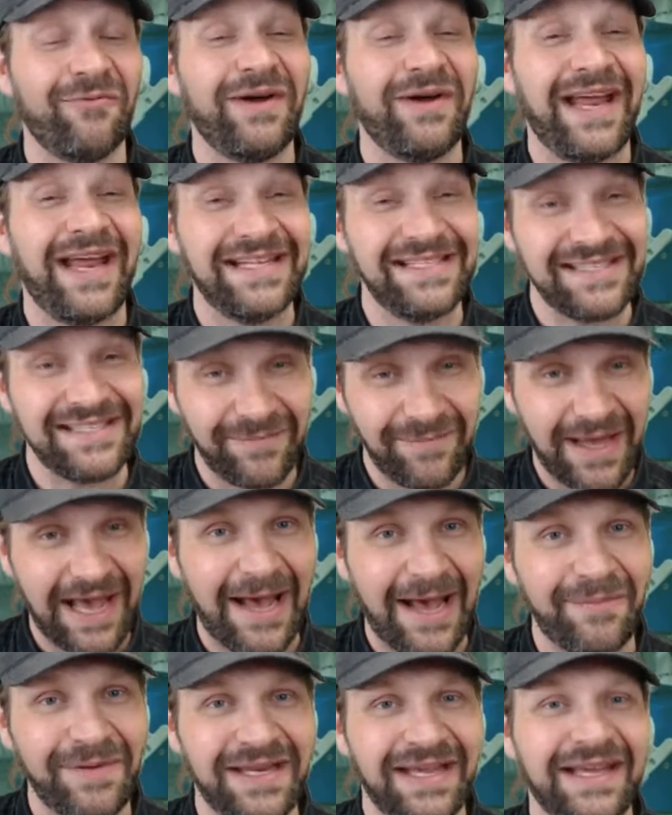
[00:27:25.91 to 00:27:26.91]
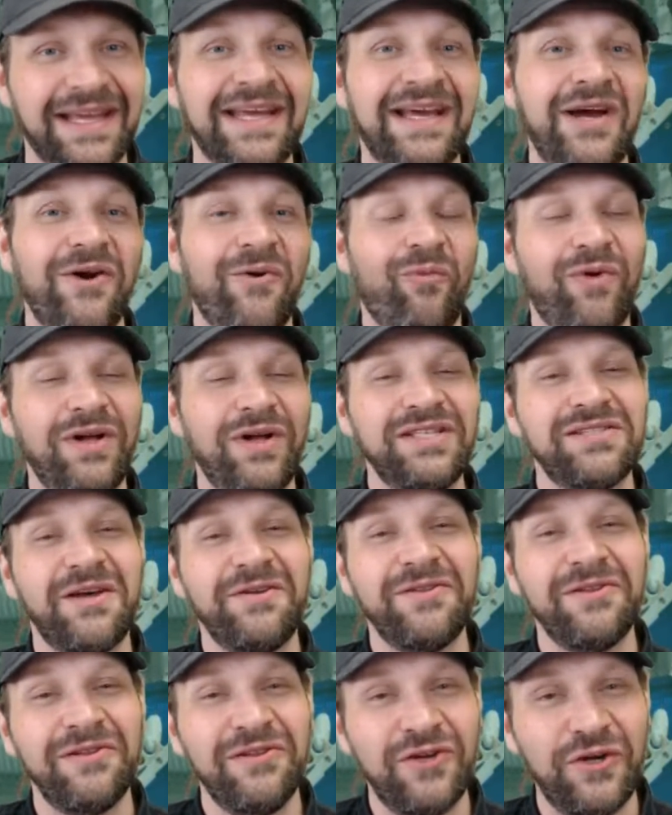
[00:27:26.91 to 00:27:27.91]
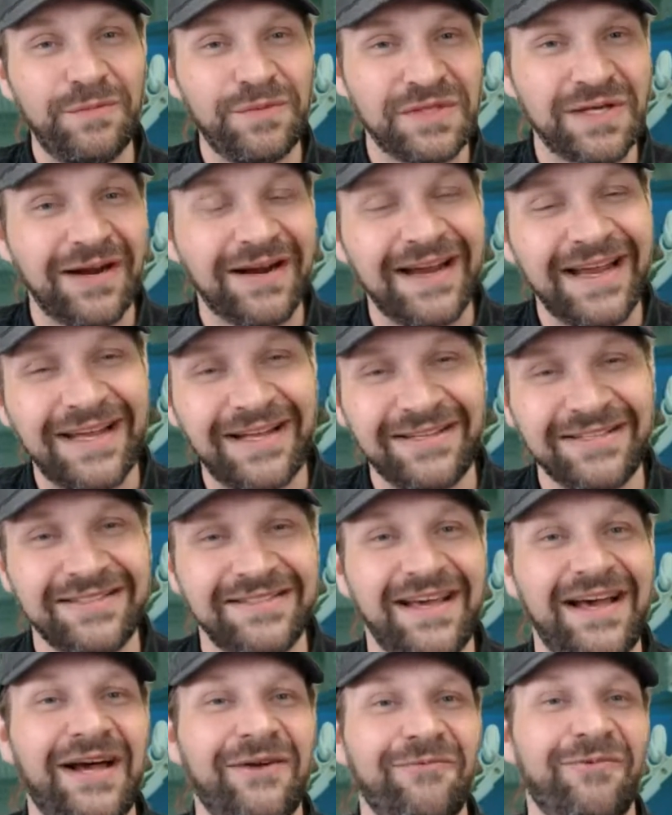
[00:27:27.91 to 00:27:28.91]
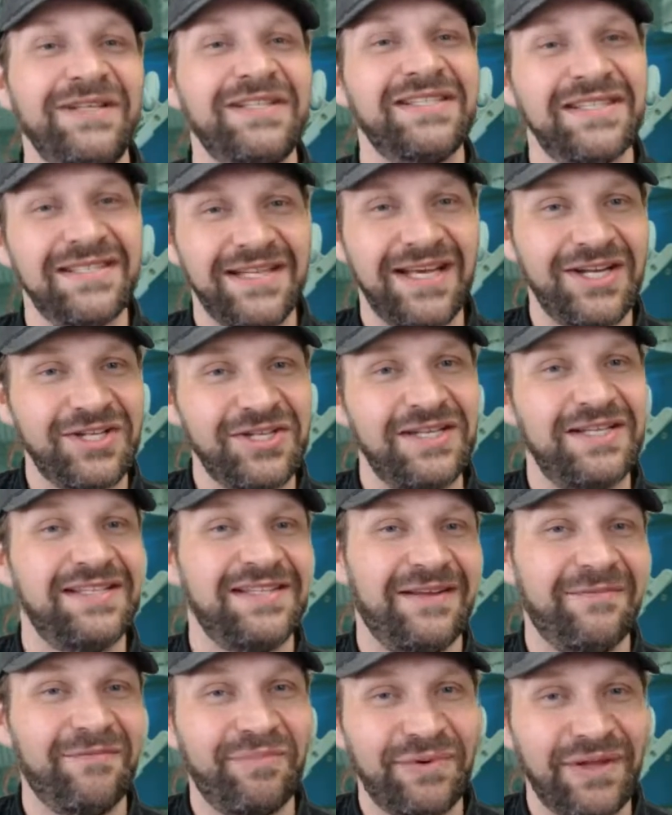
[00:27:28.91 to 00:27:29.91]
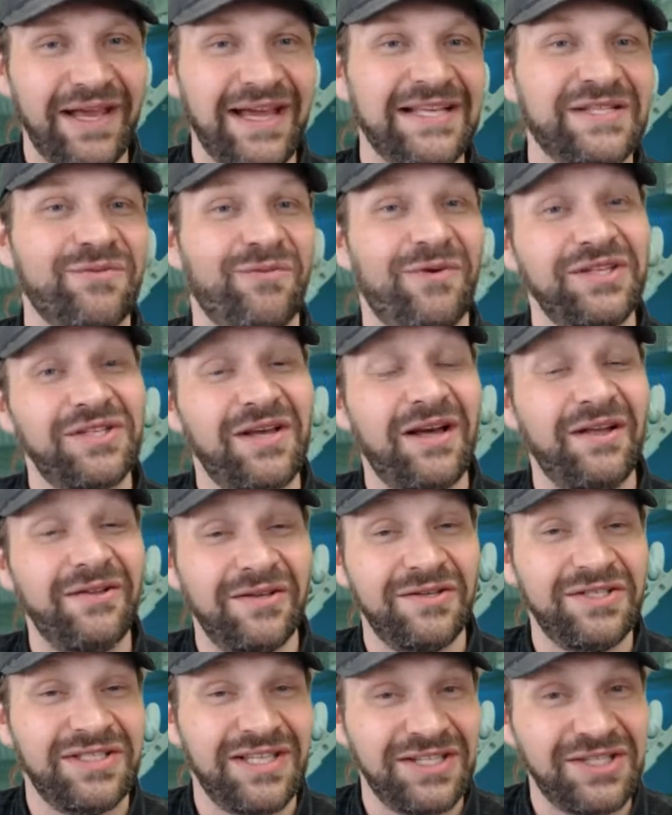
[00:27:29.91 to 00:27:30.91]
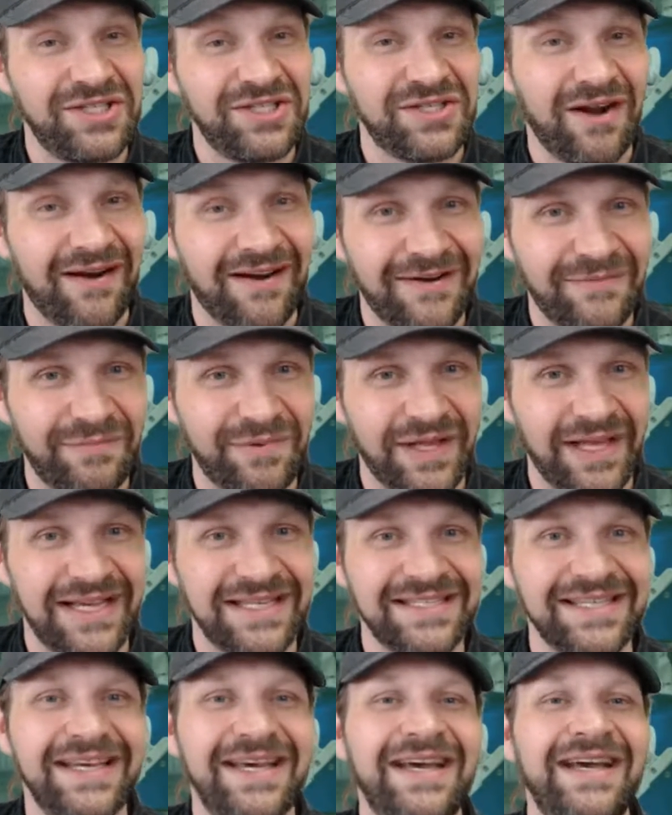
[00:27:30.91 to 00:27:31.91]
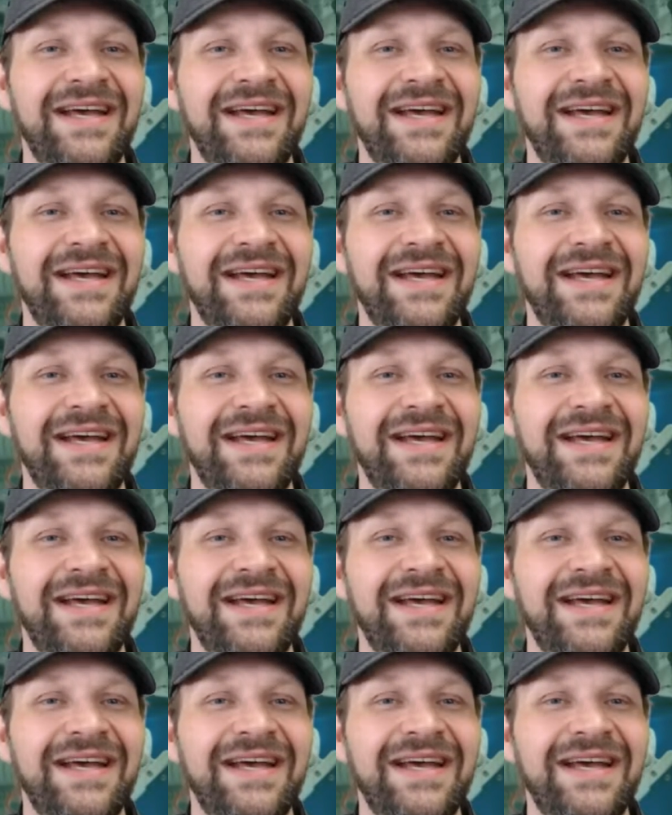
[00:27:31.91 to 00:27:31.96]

And what ends up happening, once all the loops are held down, once the tension is in place, once all those stitches are in place,